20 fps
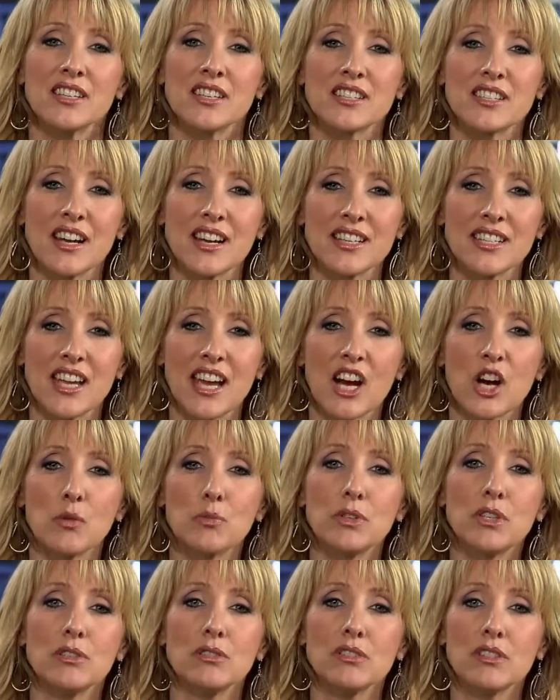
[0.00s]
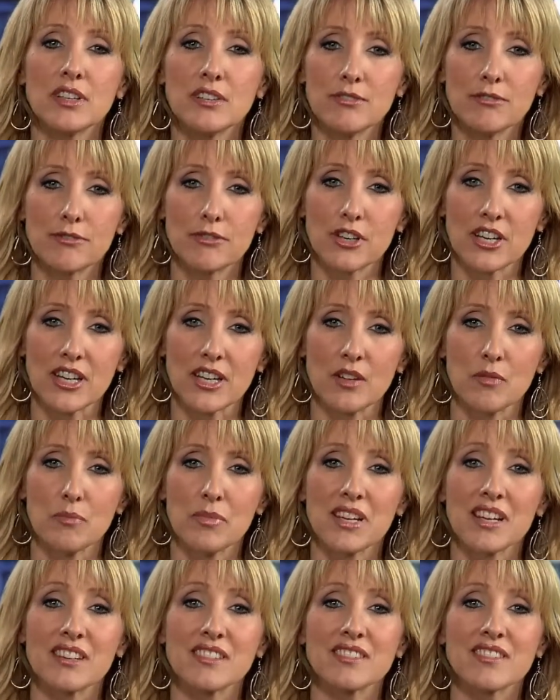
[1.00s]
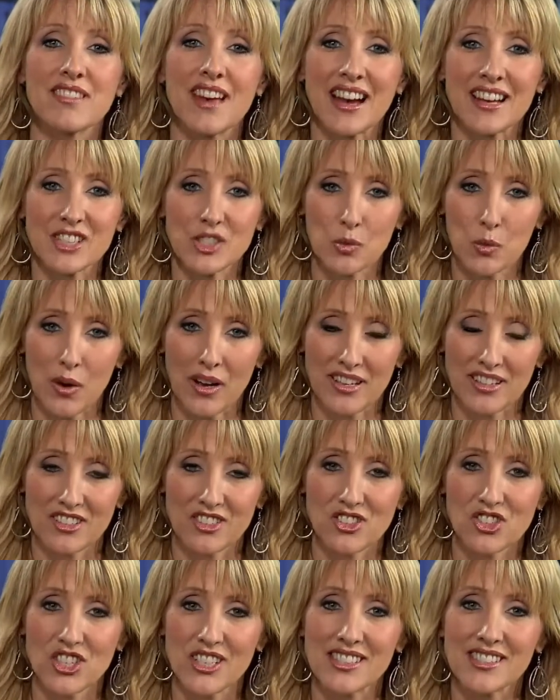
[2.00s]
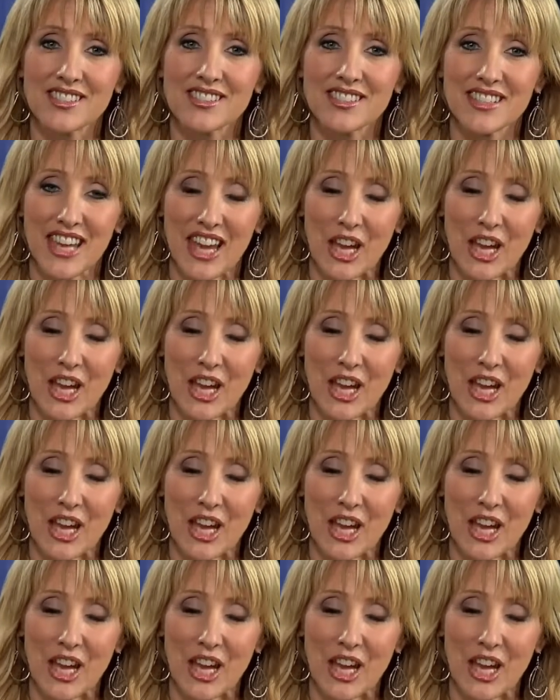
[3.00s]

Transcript: designed to help you live free because that's what Jesus